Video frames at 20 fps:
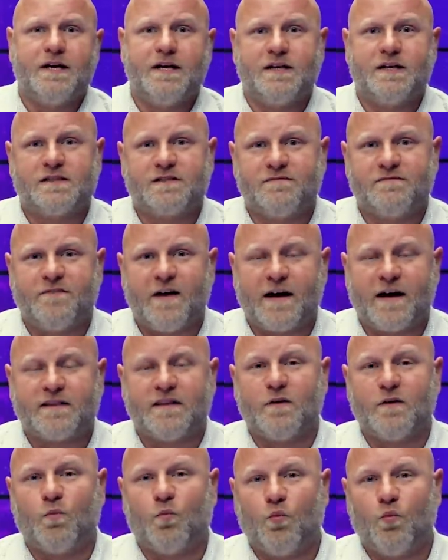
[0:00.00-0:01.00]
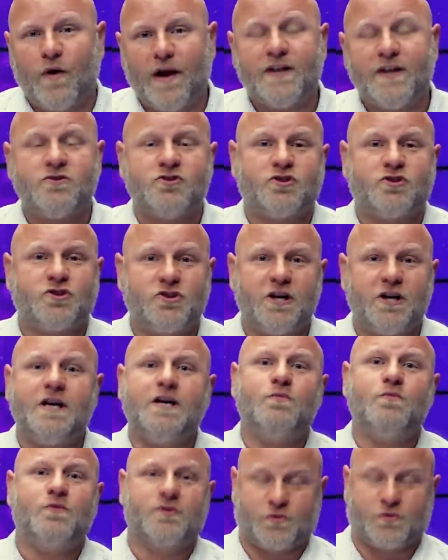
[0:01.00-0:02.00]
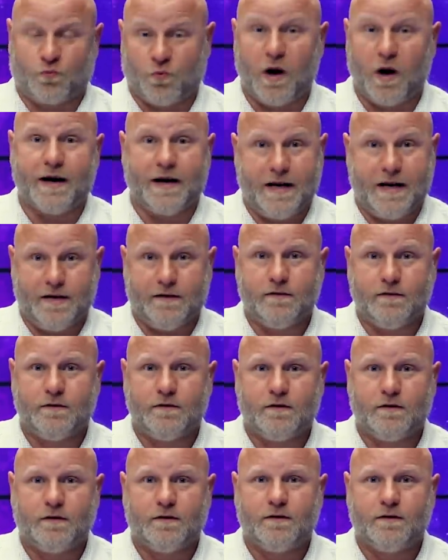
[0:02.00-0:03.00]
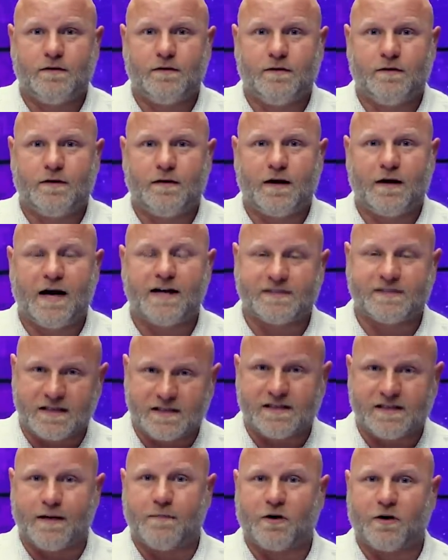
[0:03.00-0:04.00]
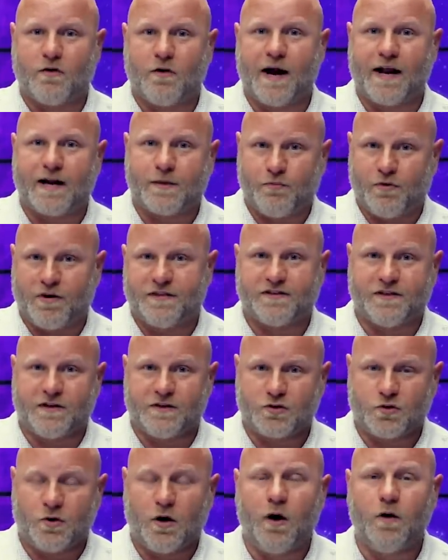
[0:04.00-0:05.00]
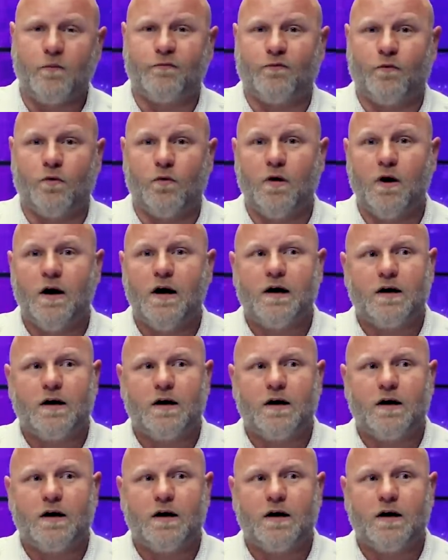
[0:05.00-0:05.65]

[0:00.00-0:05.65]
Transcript: is the fact that when she was running as a Democratic presidential hopeful,